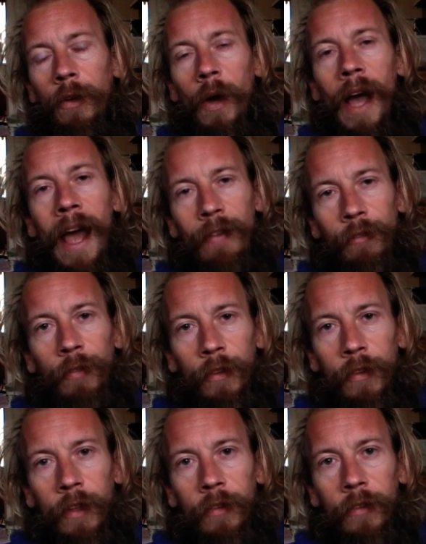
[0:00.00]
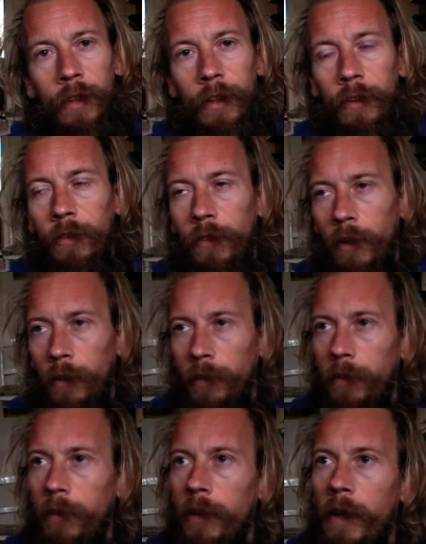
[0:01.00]
know, I haven't resisted. So,
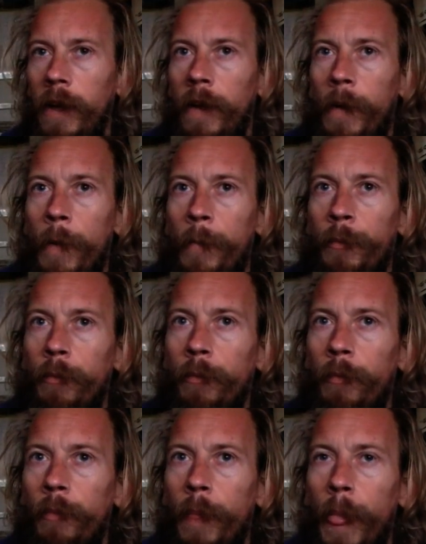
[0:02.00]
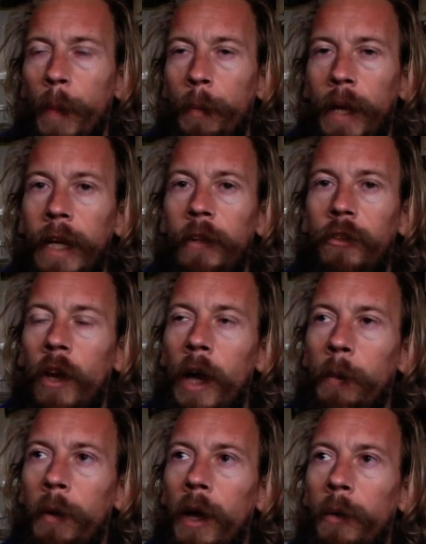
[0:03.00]
but each
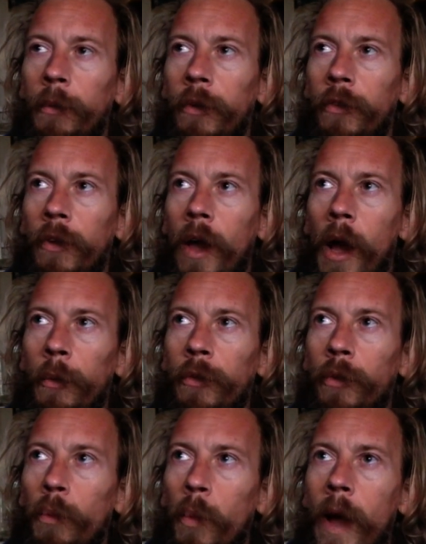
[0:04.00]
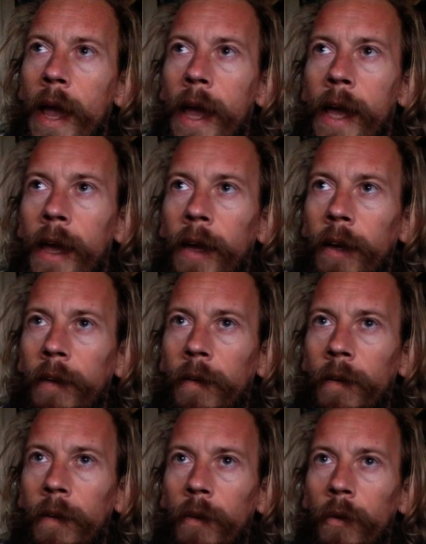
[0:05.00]
time I was, I was aware
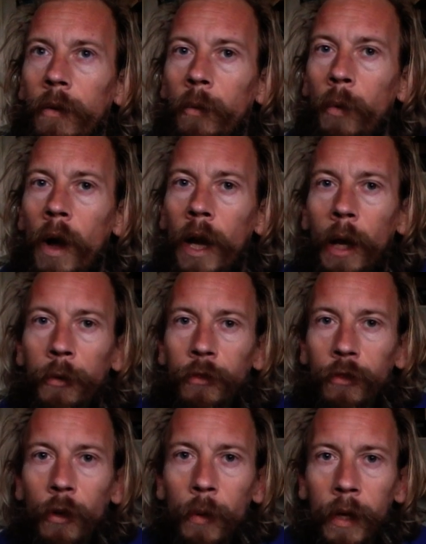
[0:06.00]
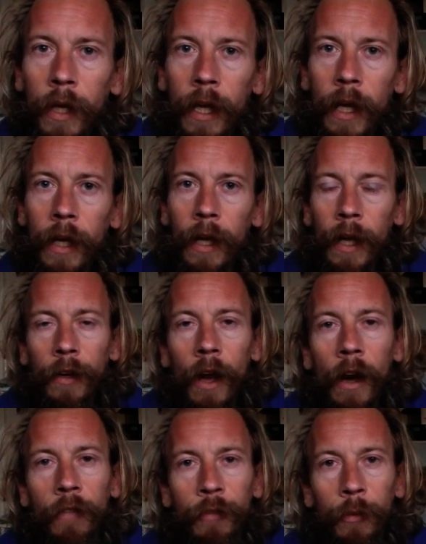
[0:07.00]
while I was doing it and
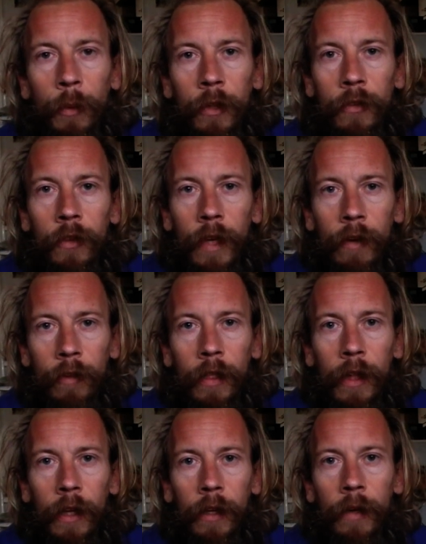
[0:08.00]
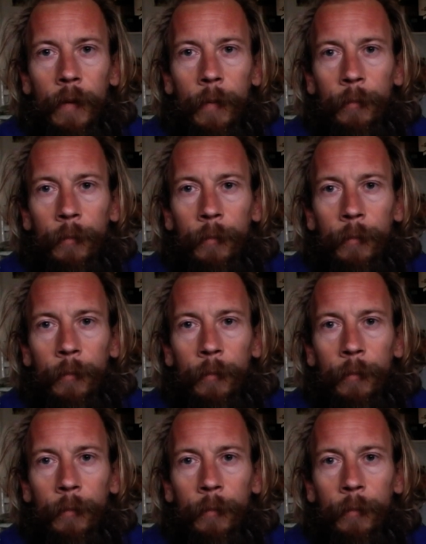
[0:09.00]
afterwards and everything.